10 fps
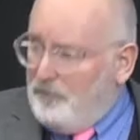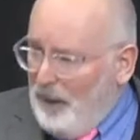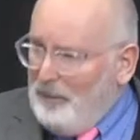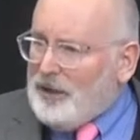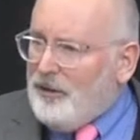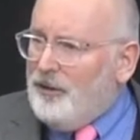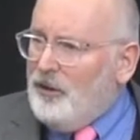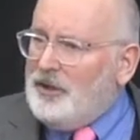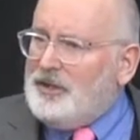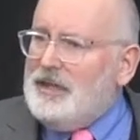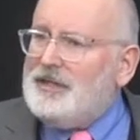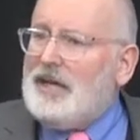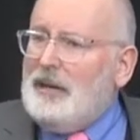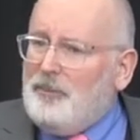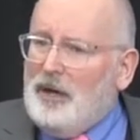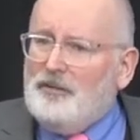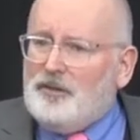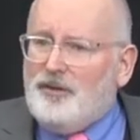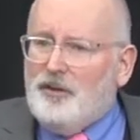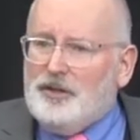public authorities and private
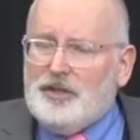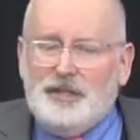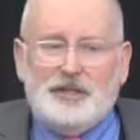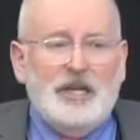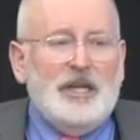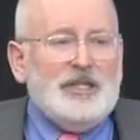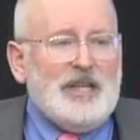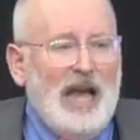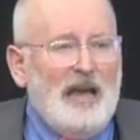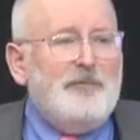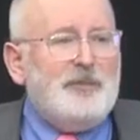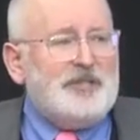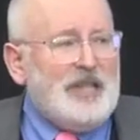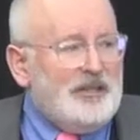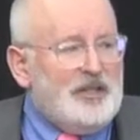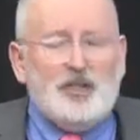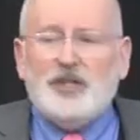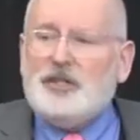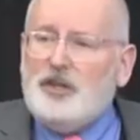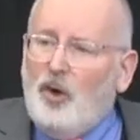authorities to have
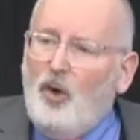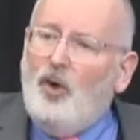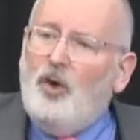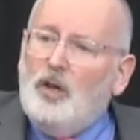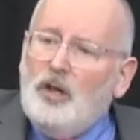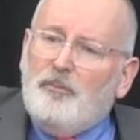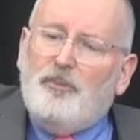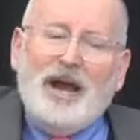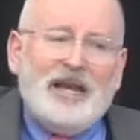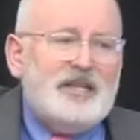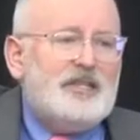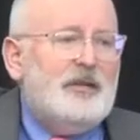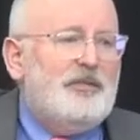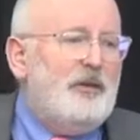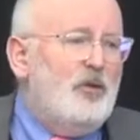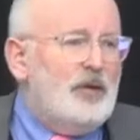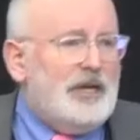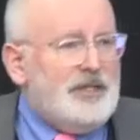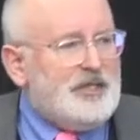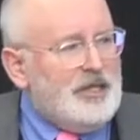percentages in all brackets of their
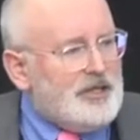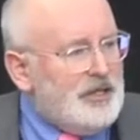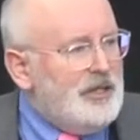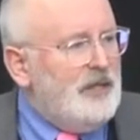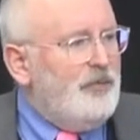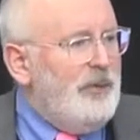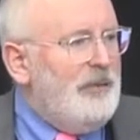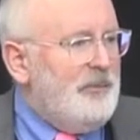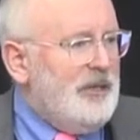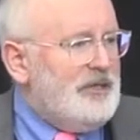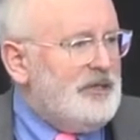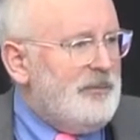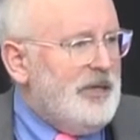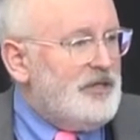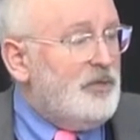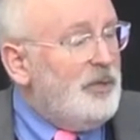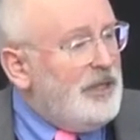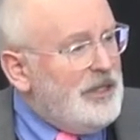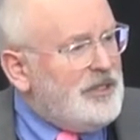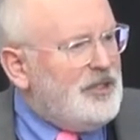organization of women participation. We
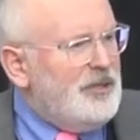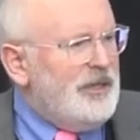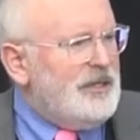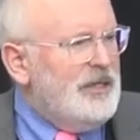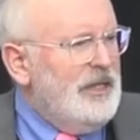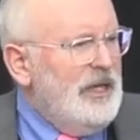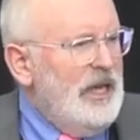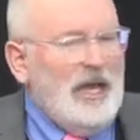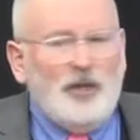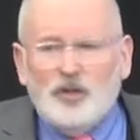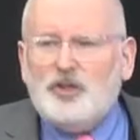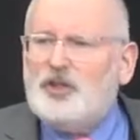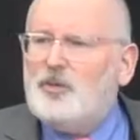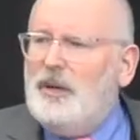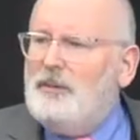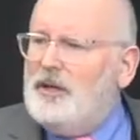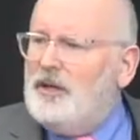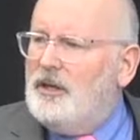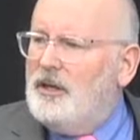need to do it. And not just women,